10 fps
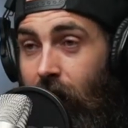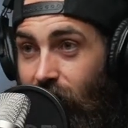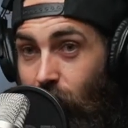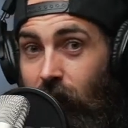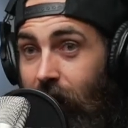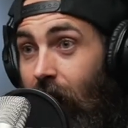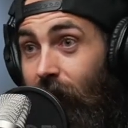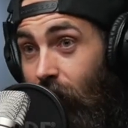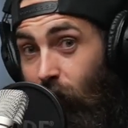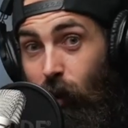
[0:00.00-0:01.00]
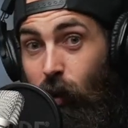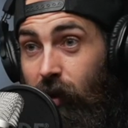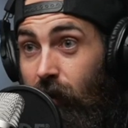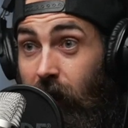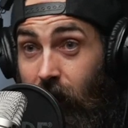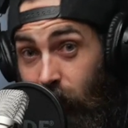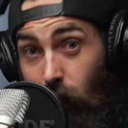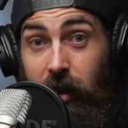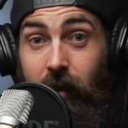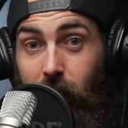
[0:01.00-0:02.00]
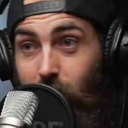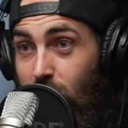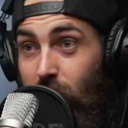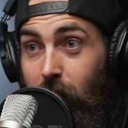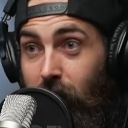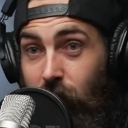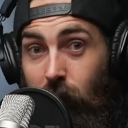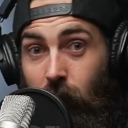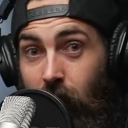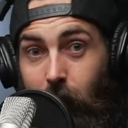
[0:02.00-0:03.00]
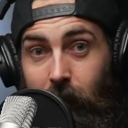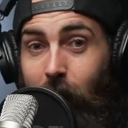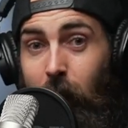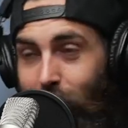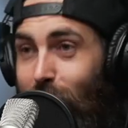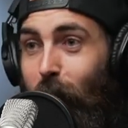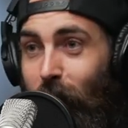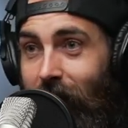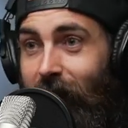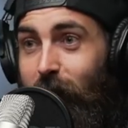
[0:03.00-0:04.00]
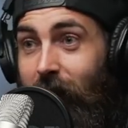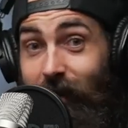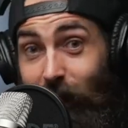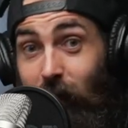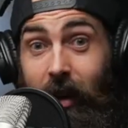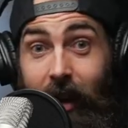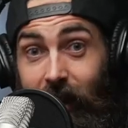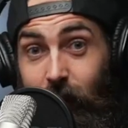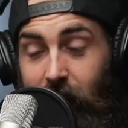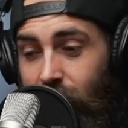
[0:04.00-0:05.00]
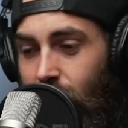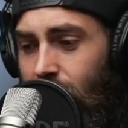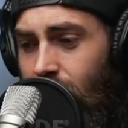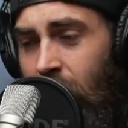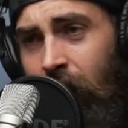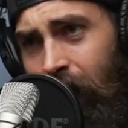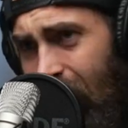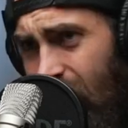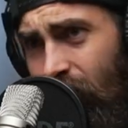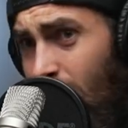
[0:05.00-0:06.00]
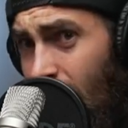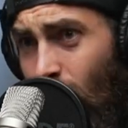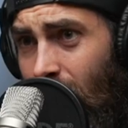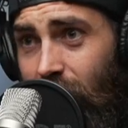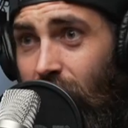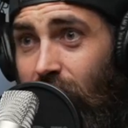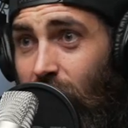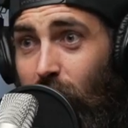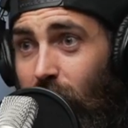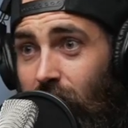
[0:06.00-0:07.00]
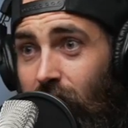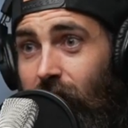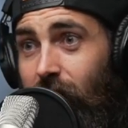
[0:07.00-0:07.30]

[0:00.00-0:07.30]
It's not like having a crew. So like if Josh ever comes with me on a shoot, I'm a bit more relaxed because I know you can get some of that stuff. It's going to be way different for you because...